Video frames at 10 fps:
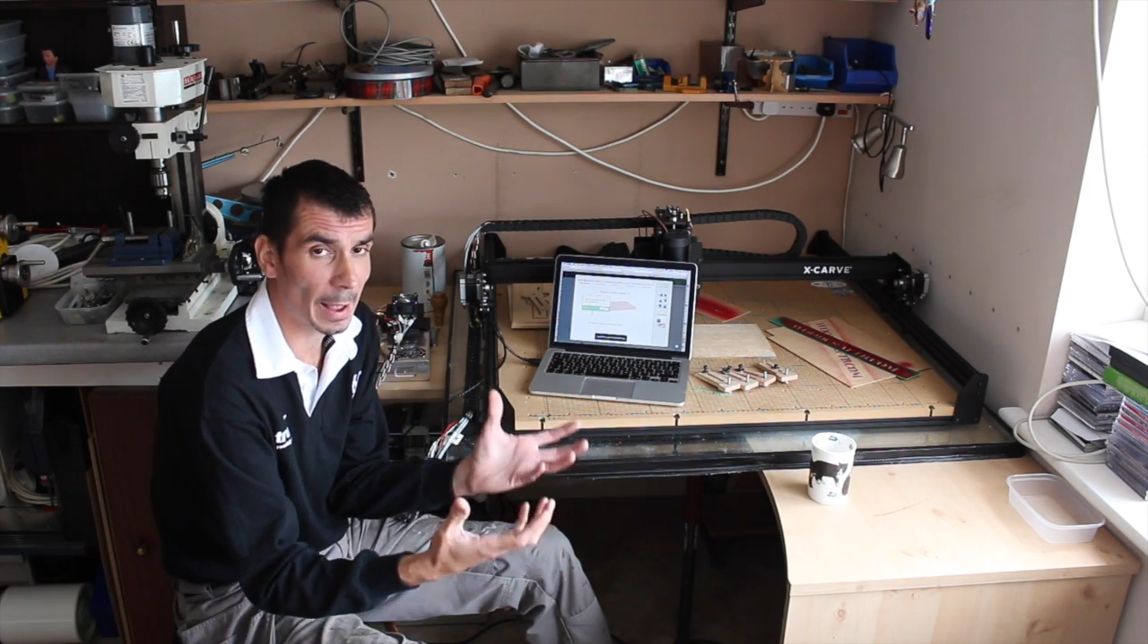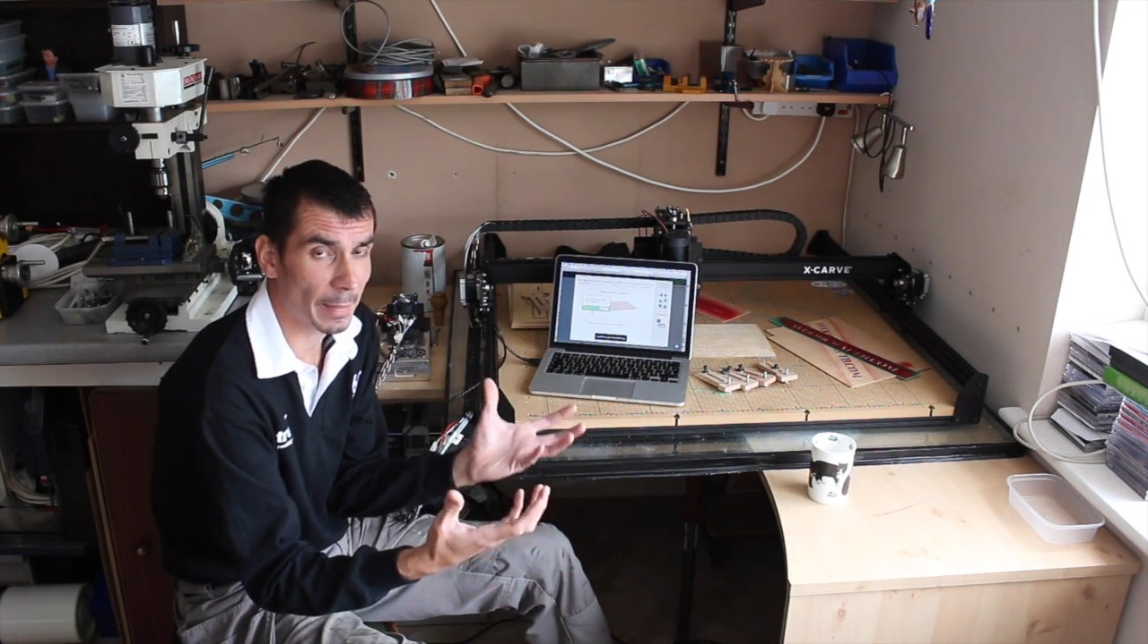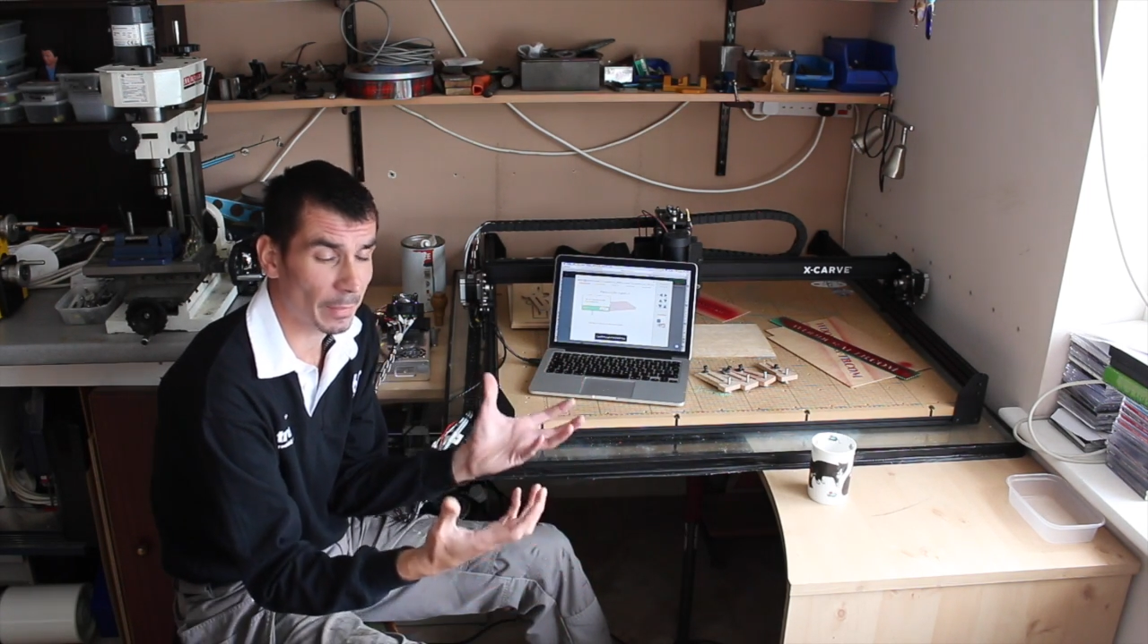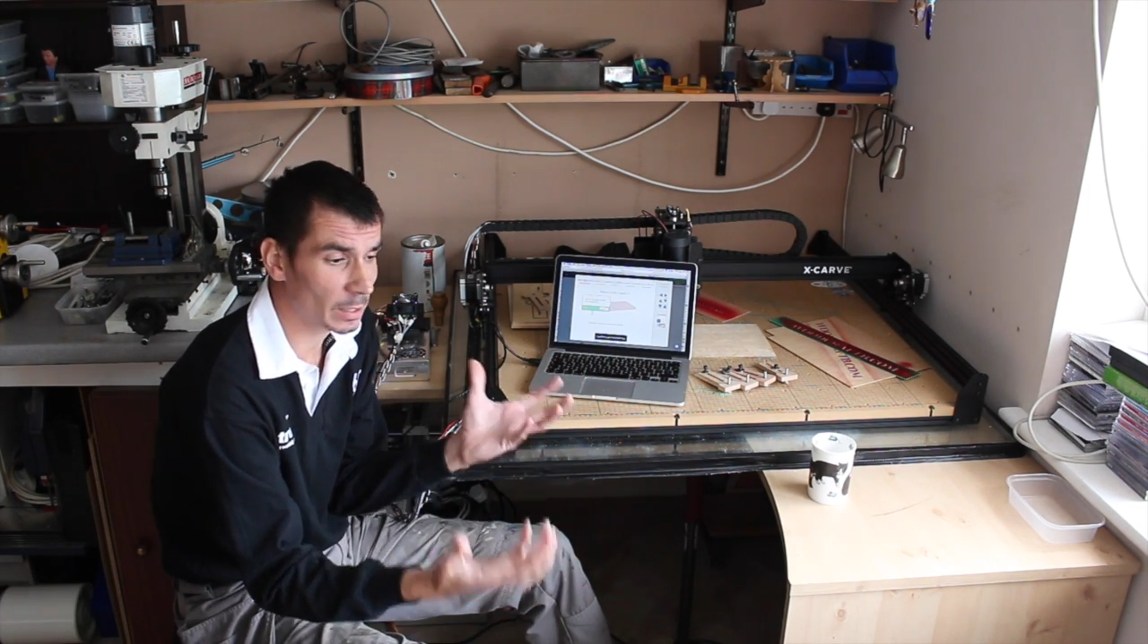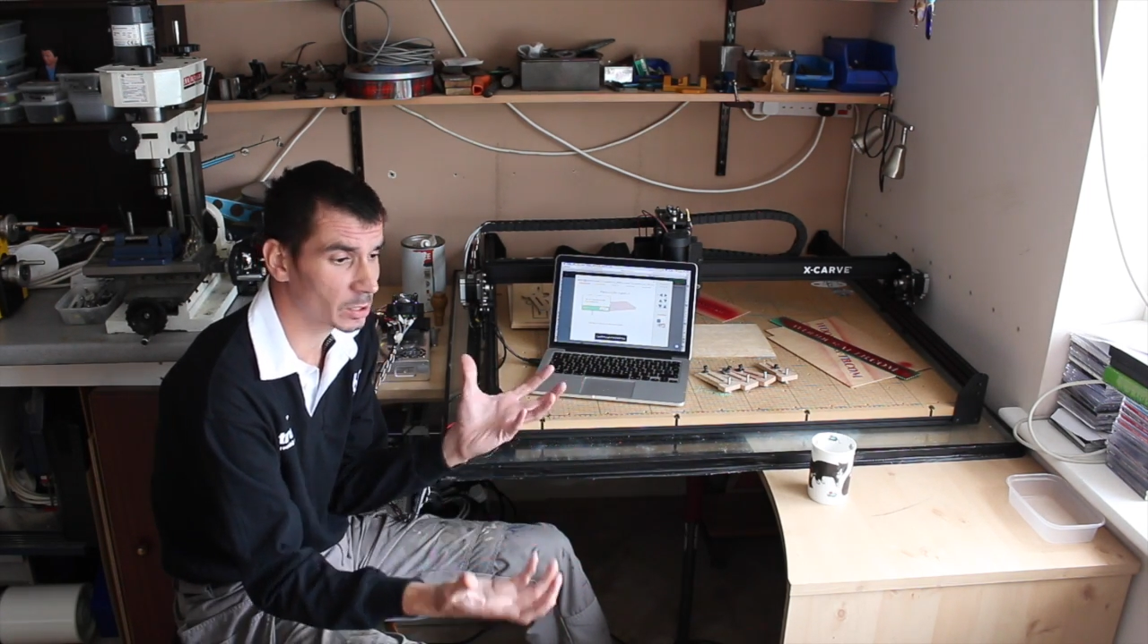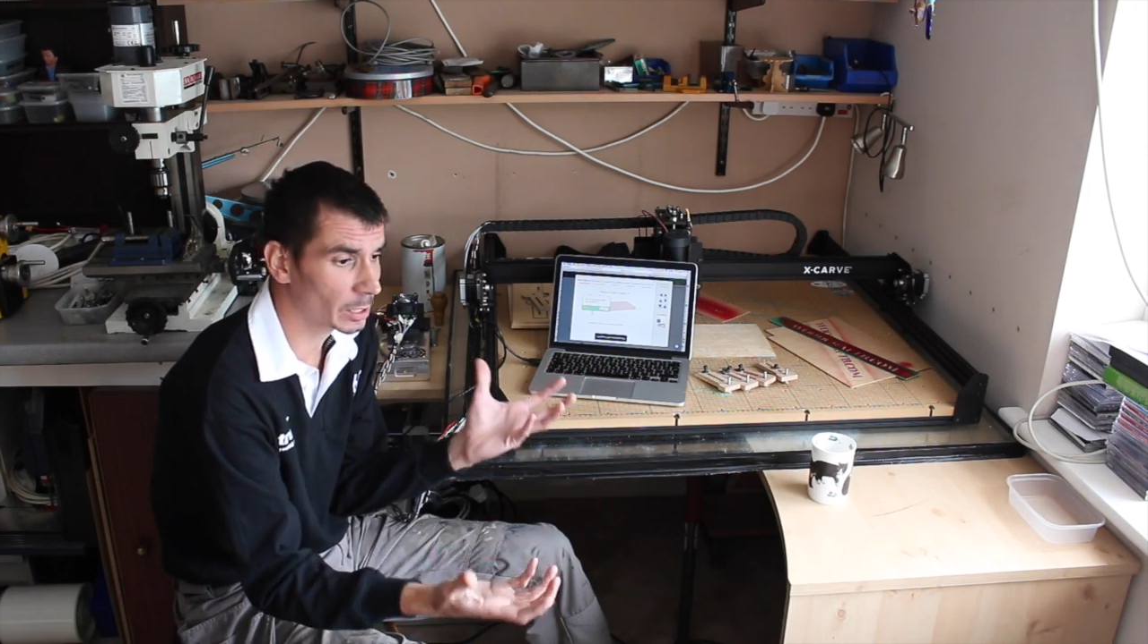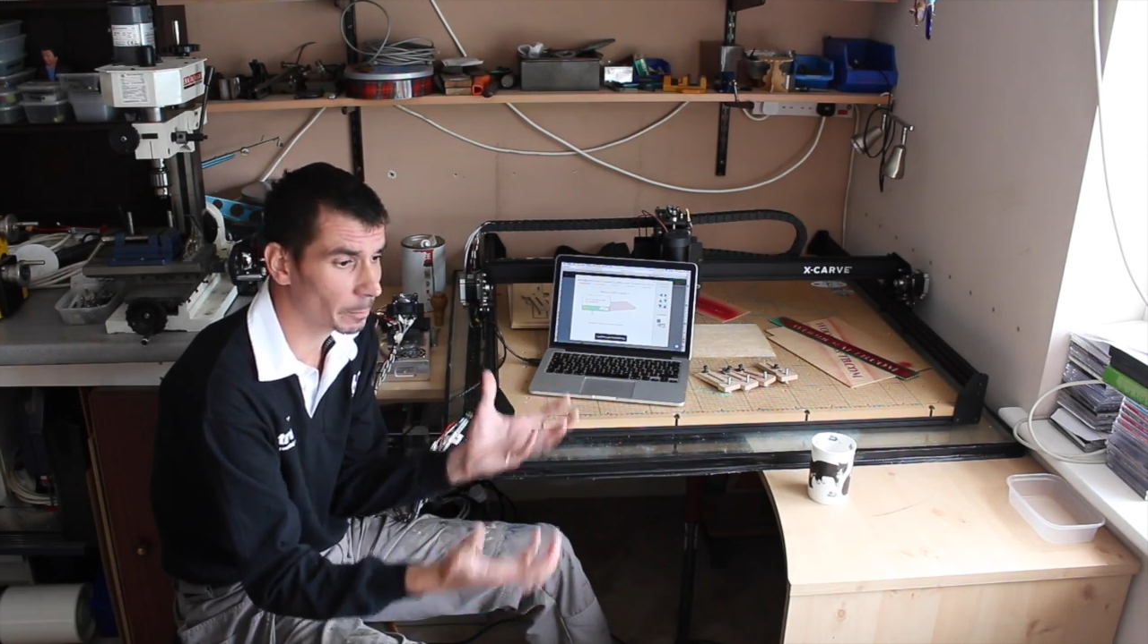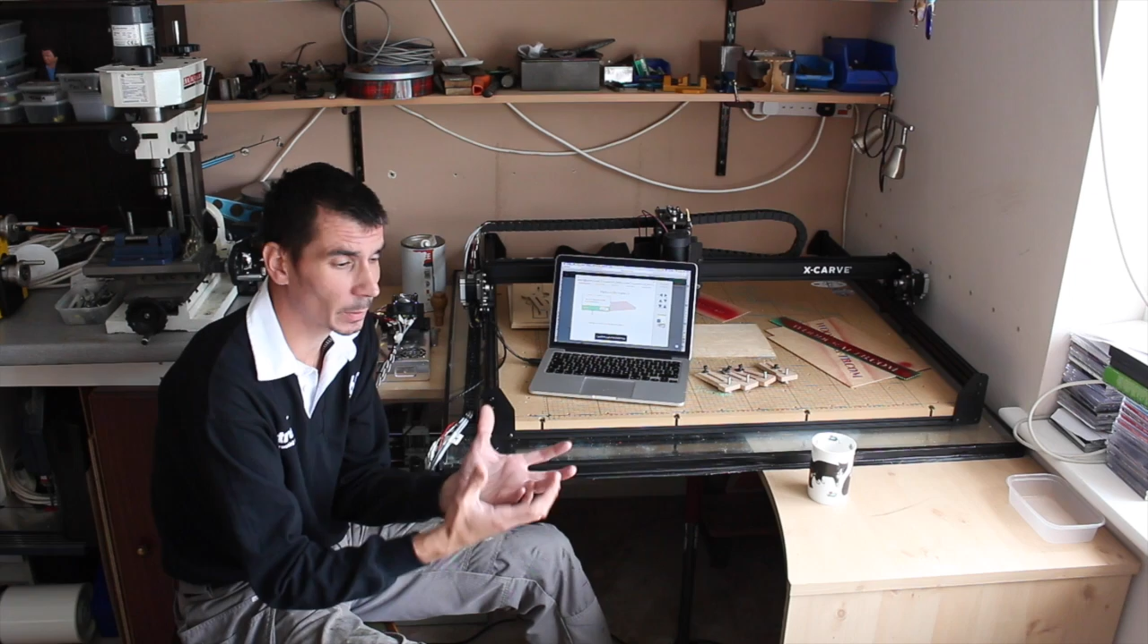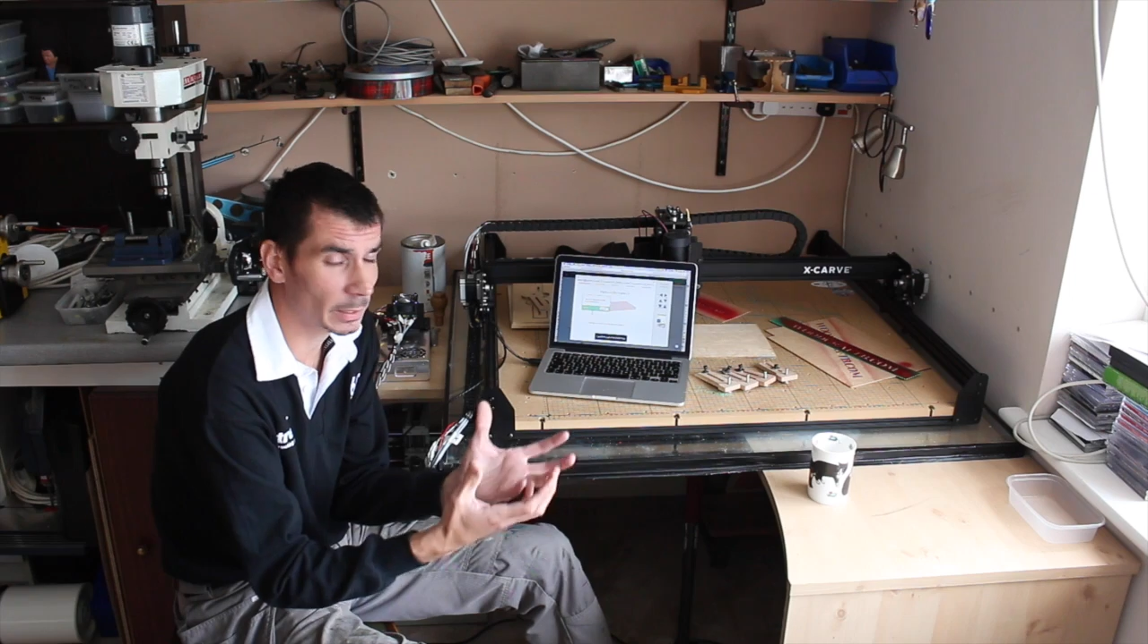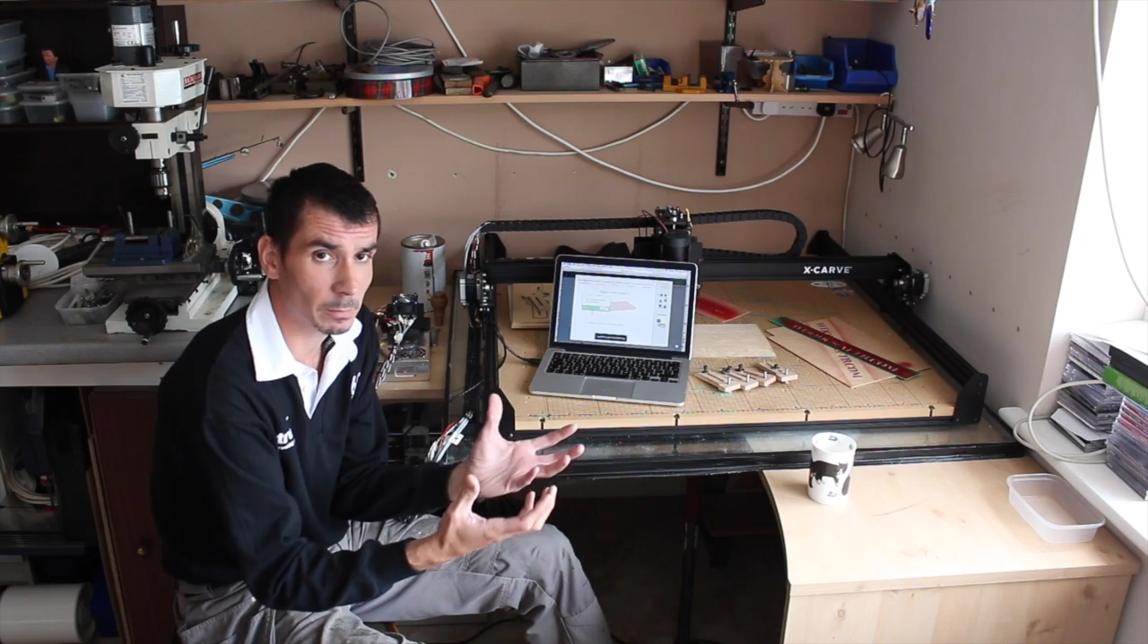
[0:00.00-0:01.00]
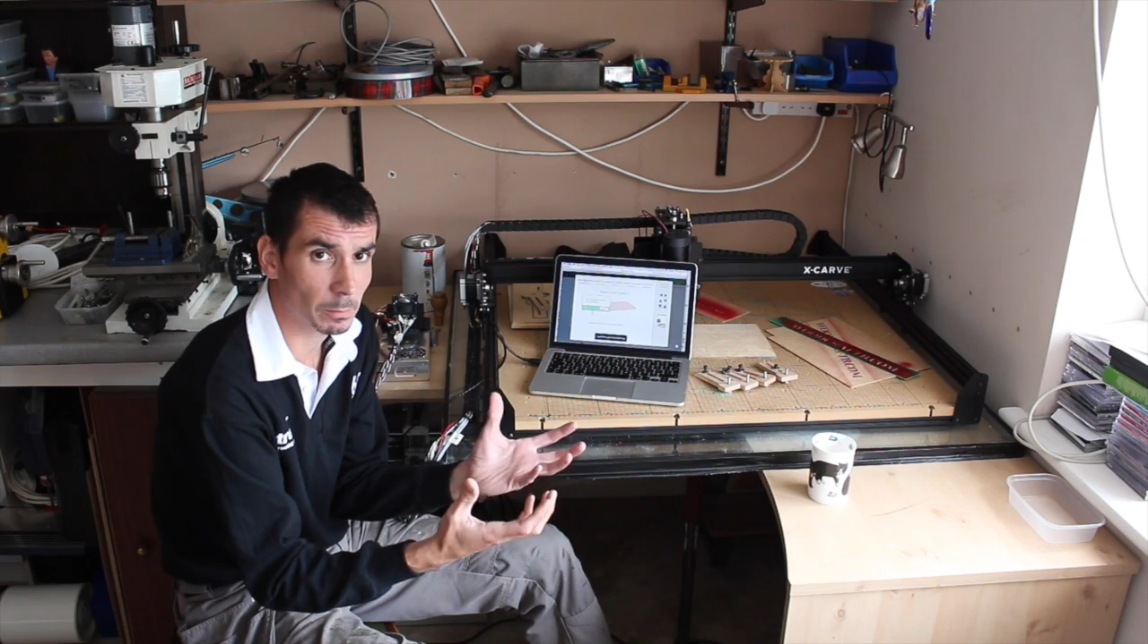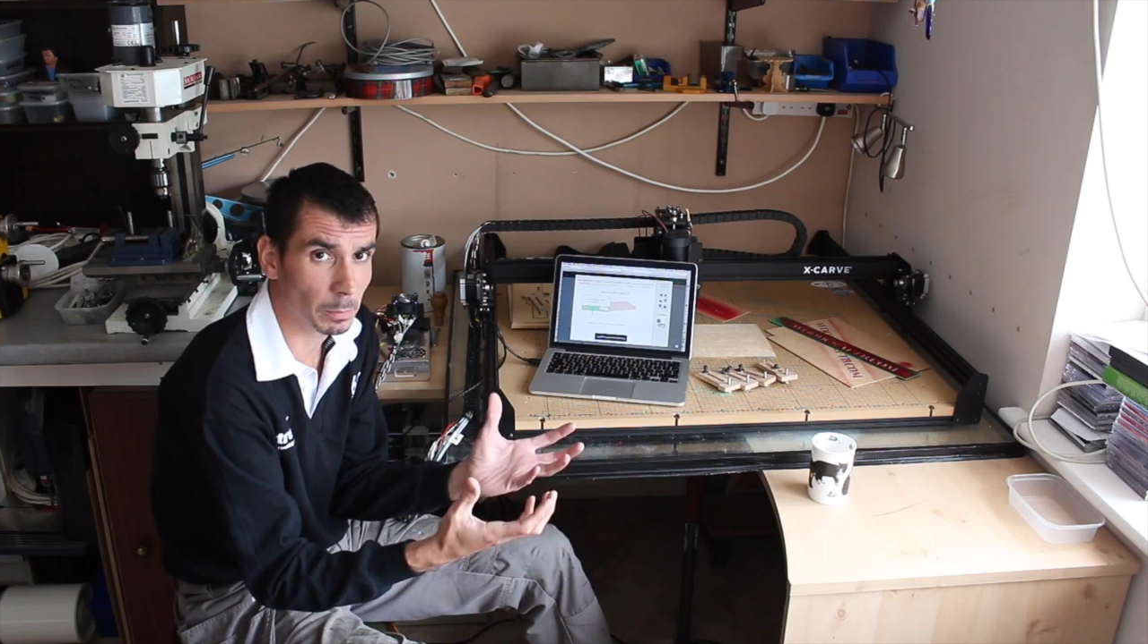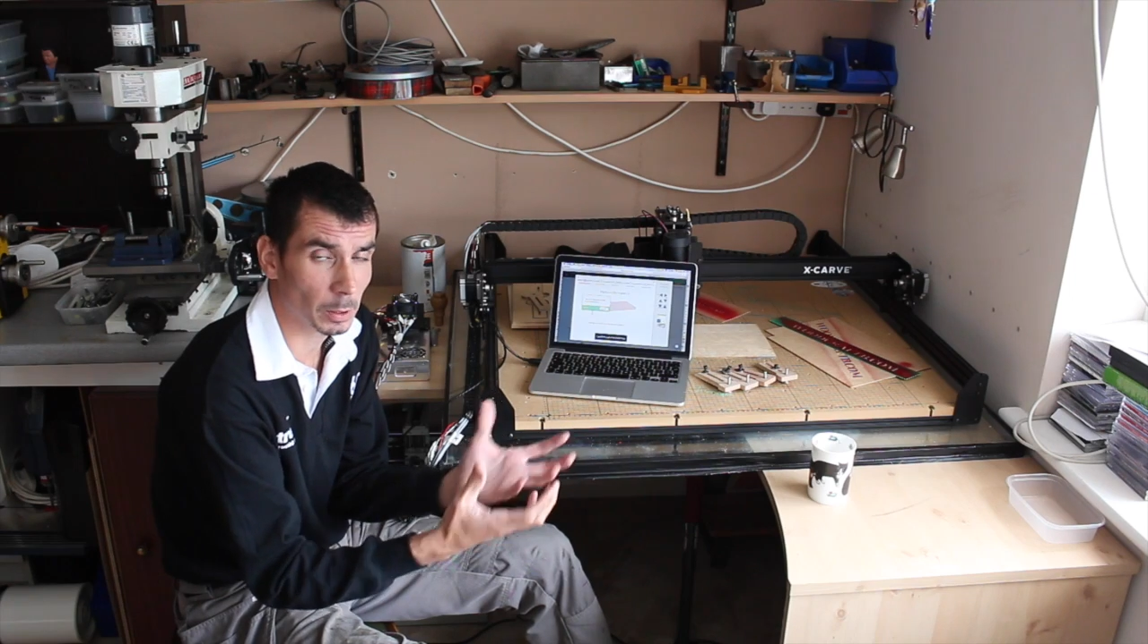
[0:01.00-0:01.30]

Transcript: and they're simply